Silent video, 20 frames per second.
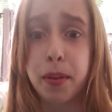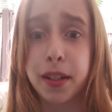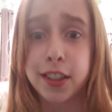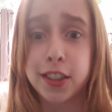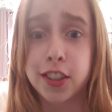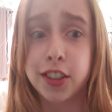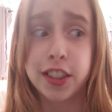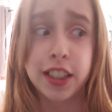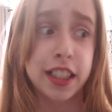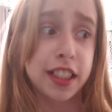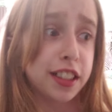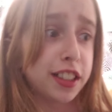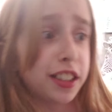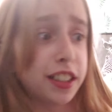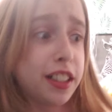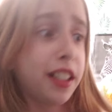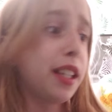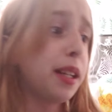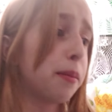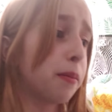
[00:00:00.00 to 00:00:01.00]
picture changed,
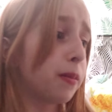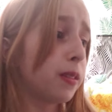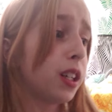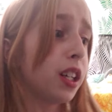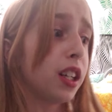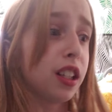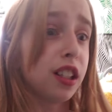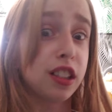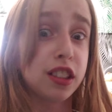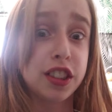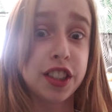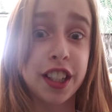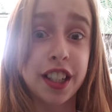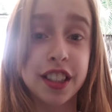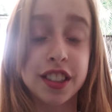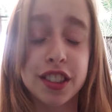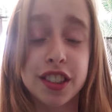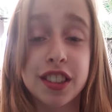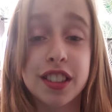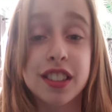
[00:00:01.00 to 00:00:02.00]
her name
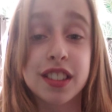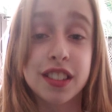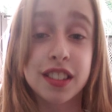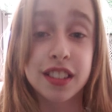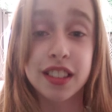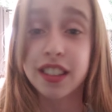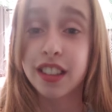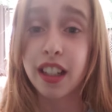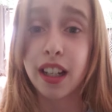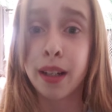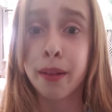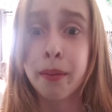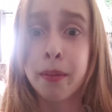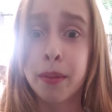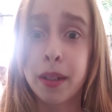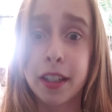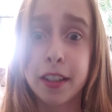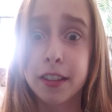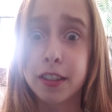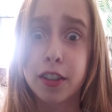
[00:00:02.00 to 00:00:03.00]
changed. I'm
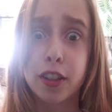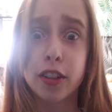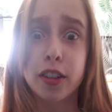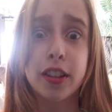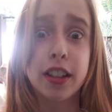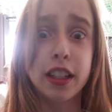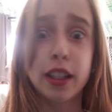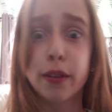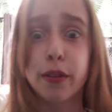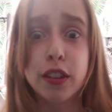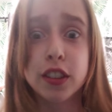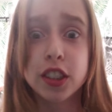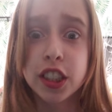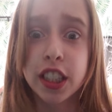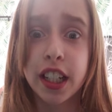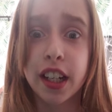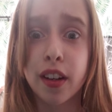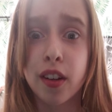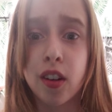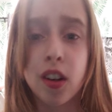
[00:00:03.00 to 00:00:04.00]
on a totally different
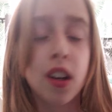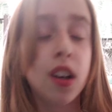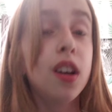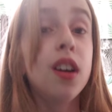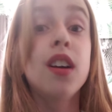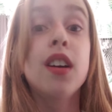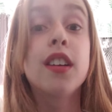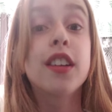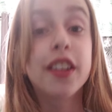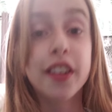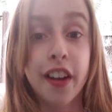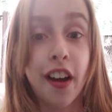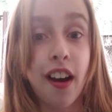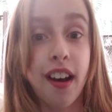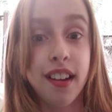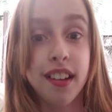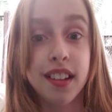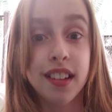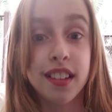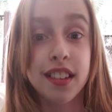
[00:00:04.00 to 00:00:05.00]
channel. You're
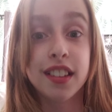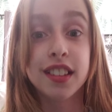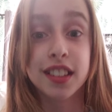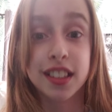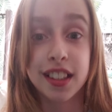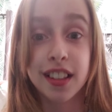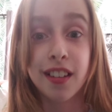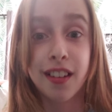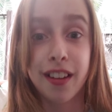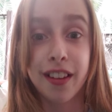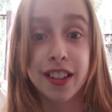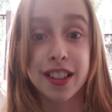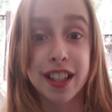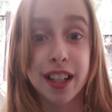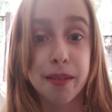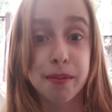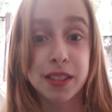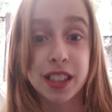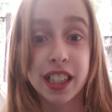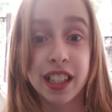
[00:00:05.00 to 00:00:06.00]
not. You're still on the
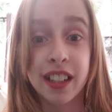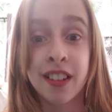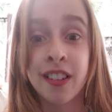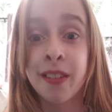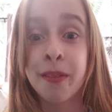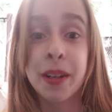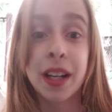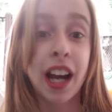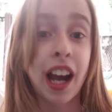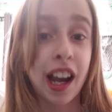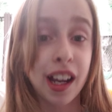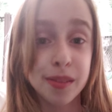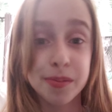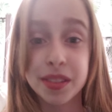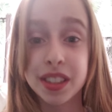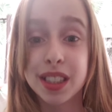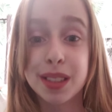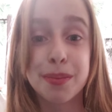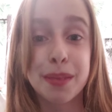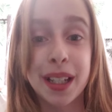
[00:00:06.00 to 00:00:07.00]
same channel, but I'm
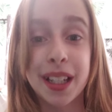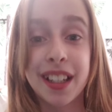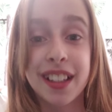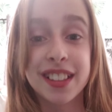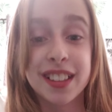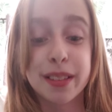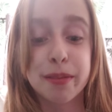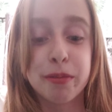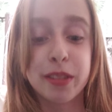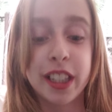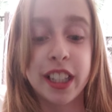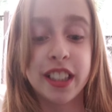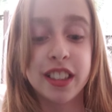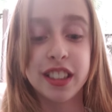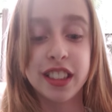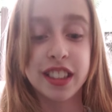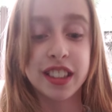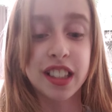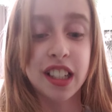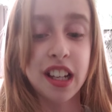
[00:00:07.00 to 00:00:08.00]
just making some
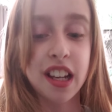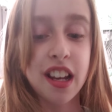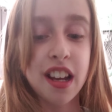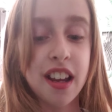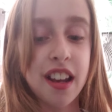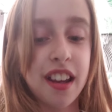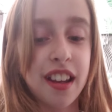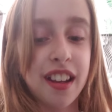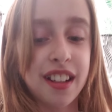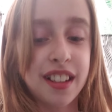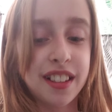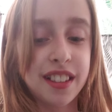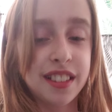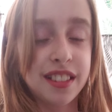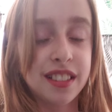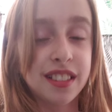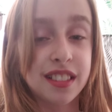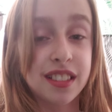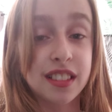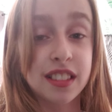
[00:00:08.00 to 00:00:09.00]
changes.
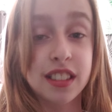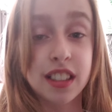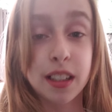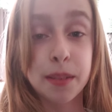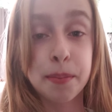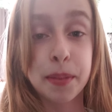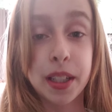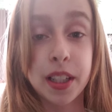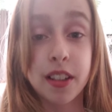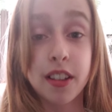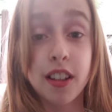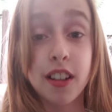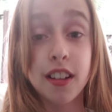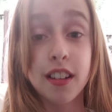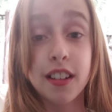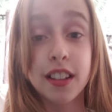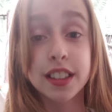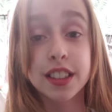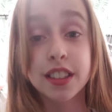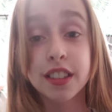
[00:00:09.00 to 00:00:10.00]
And gonna be a
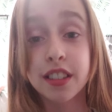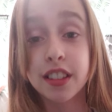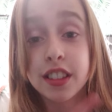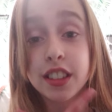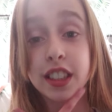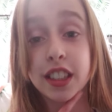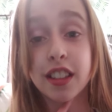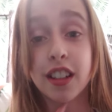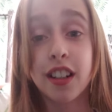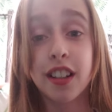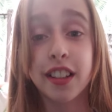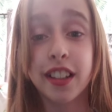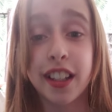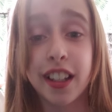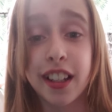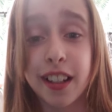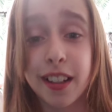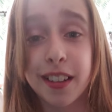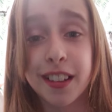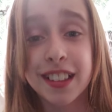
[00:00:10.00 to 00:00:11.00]
lot less cringy
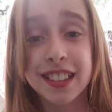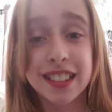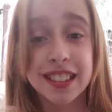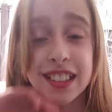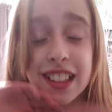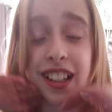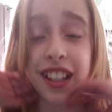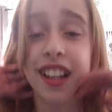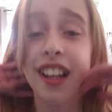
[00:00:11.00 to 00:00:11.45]
content because